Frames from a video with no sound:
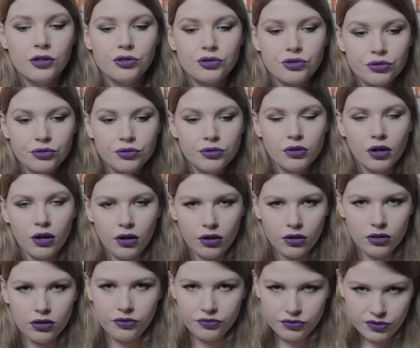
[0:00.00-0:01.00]
through
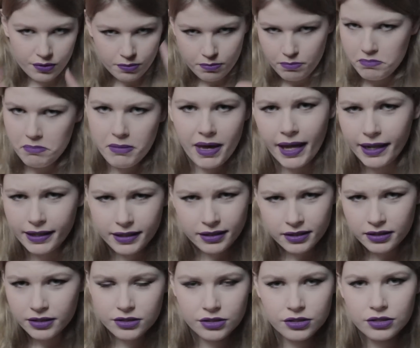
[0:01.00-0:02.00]
all of the
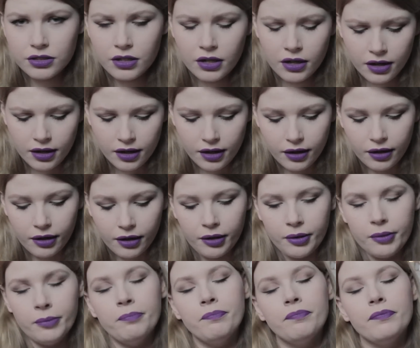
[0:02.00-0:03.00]
madness
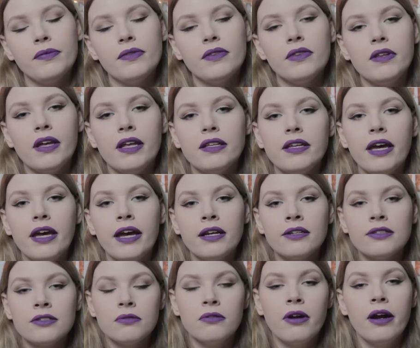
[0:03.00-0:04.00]
that
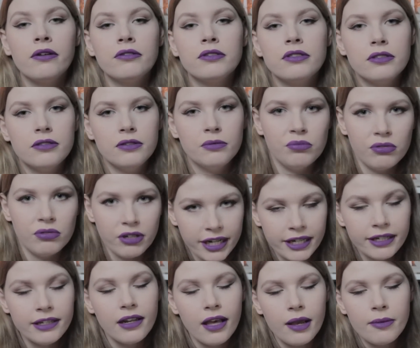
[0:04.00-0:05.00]
hangs around the
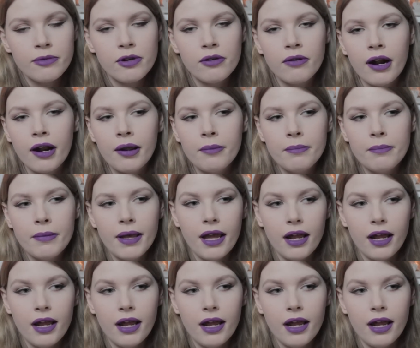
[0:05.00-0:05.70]
brand Lime Crime.